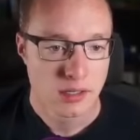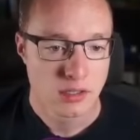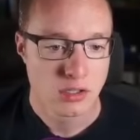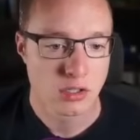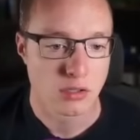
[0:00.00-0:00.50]

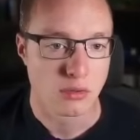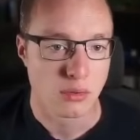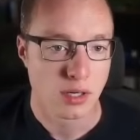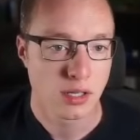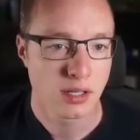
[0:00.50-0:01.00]

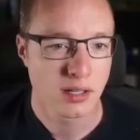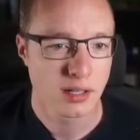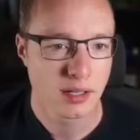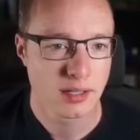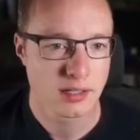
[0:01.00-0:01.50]
So
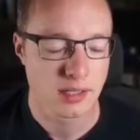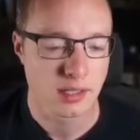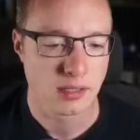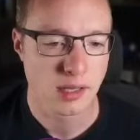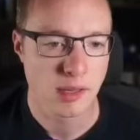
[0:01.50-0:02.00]
let's
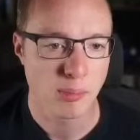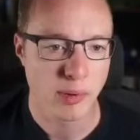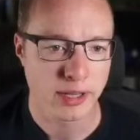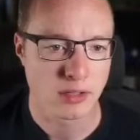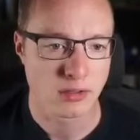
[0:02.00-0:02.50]
see the
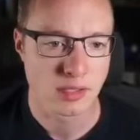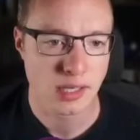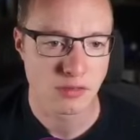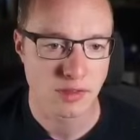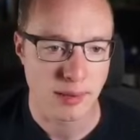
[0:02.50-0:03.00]
impact on
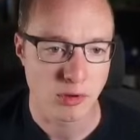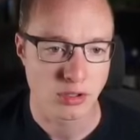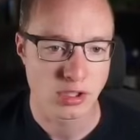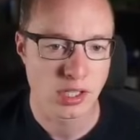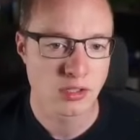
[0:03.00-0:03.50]
Zend VM.
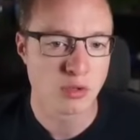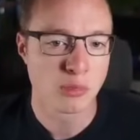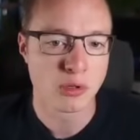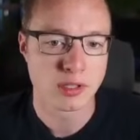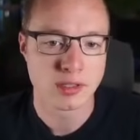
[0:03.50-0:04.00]
On JIT
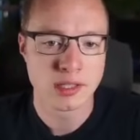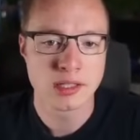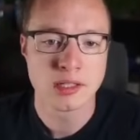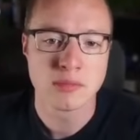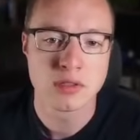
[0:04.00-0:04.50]
supported
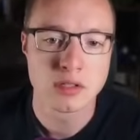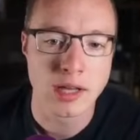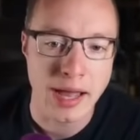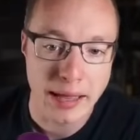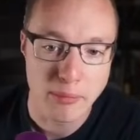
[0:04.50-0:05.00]
systems,
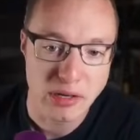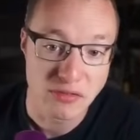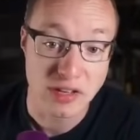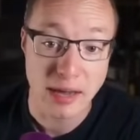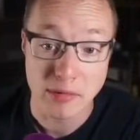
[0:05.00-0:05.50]
the hybrid
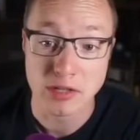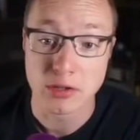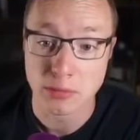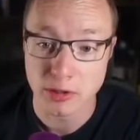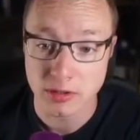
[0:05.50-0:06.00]
VM
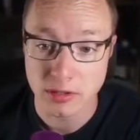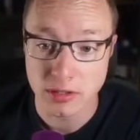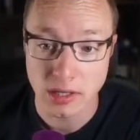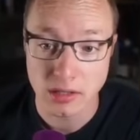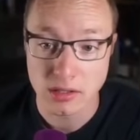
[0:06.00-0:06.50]
interpreter
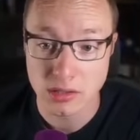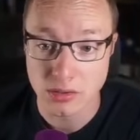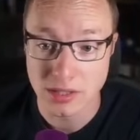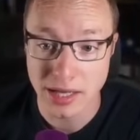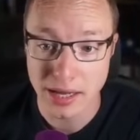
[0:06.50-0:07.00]
starts to
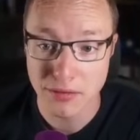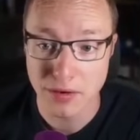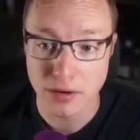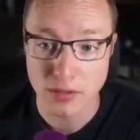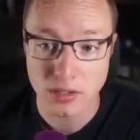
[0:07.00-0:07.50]
save
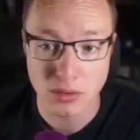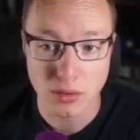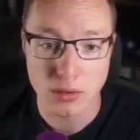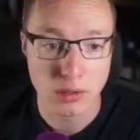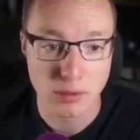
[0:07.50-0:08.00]
and
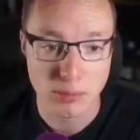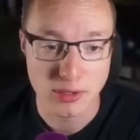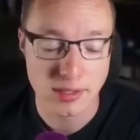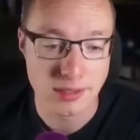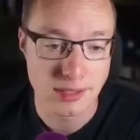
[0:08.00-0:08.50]
restore all the
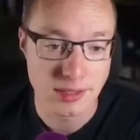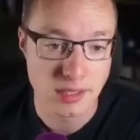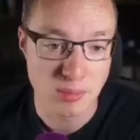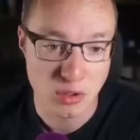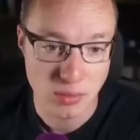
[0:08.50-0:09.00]
persistent
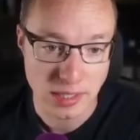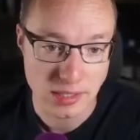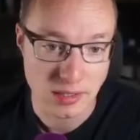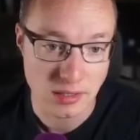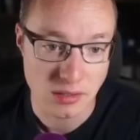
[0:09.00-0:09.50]
CPU
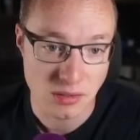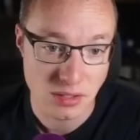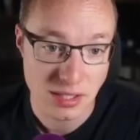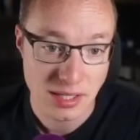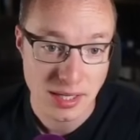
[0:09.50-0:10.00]

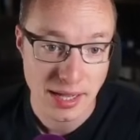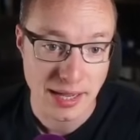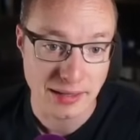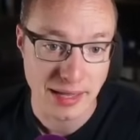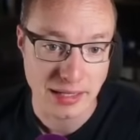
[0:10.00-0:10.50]
registers
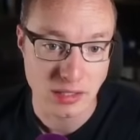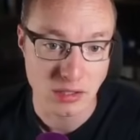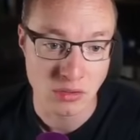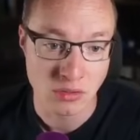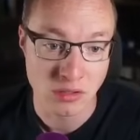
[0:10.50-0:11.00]
at
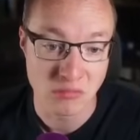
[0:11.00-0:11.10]
execute.